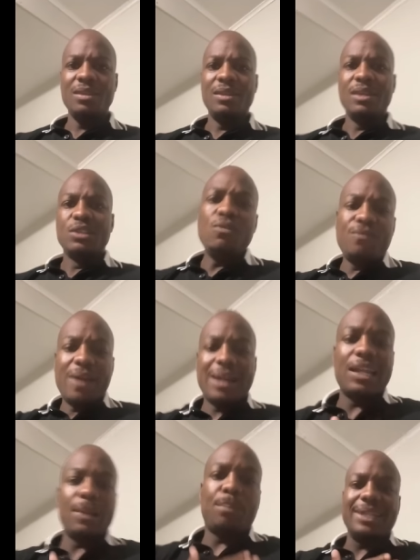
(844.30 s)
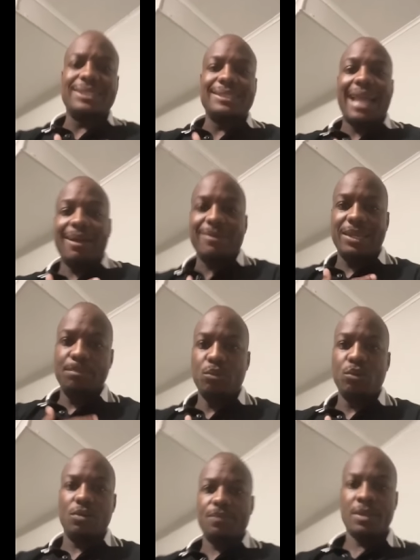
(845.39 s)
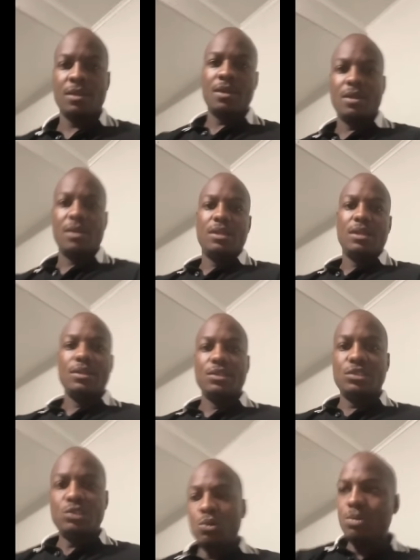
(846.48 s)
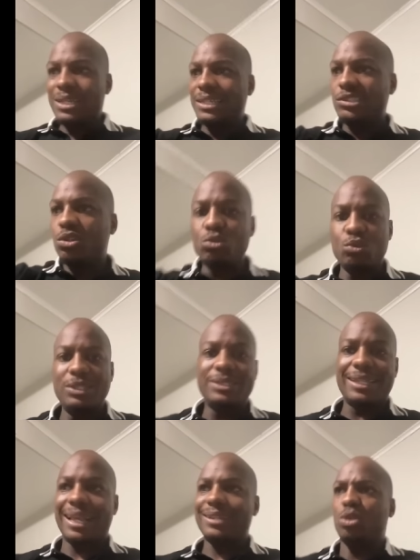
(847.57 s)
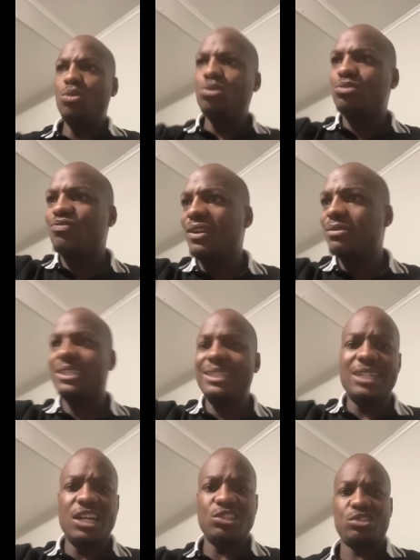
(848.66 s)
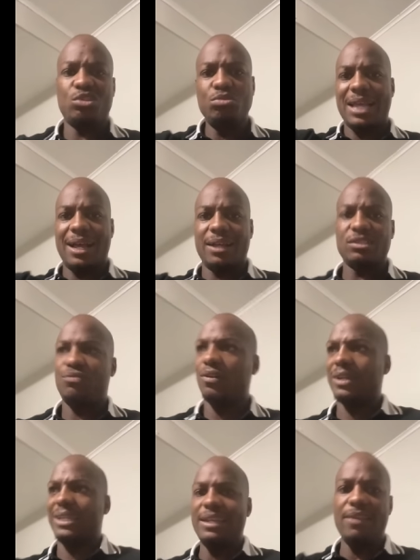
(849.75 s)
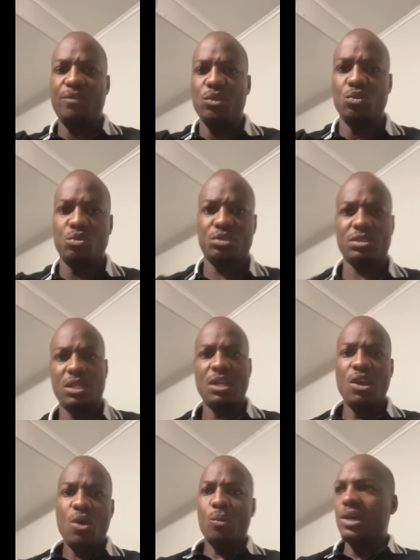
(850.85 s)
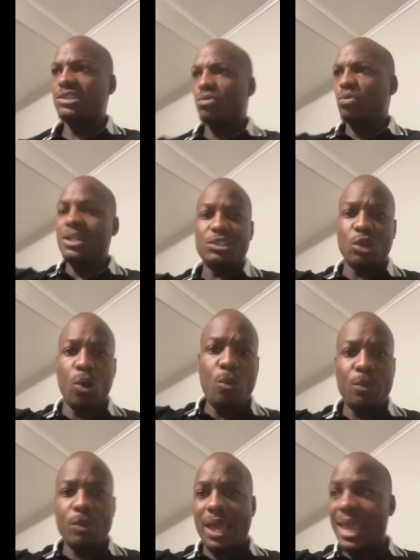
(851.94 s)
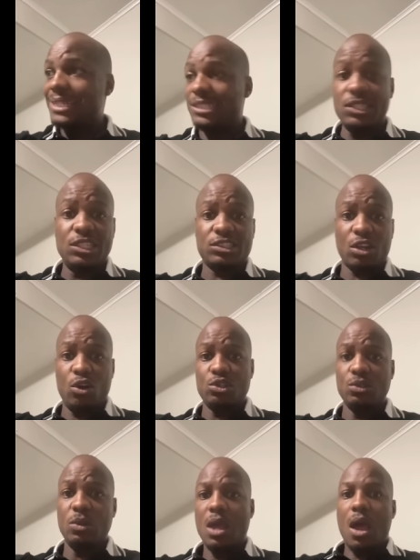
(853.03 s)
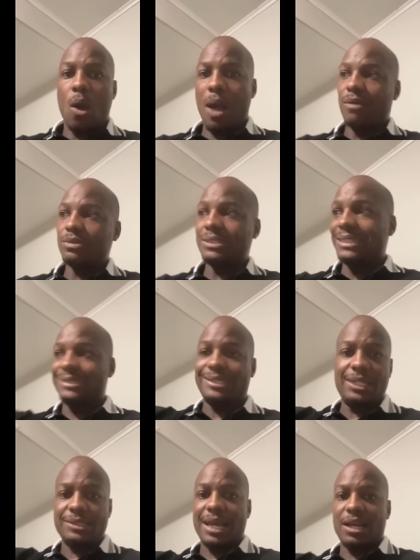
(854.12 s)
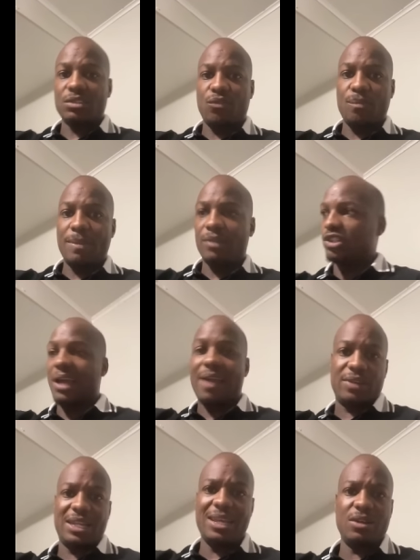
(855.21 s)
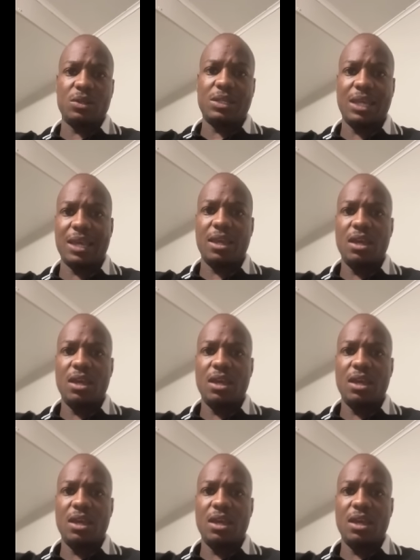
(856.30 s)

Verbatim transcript: You find out the prices I was getting booked. You were getting two, three, two, 1,500, 2,000 for interviews. Once, once your Aunt Jill told you, oh, I was getting 10000 for, for driving the Hellcat.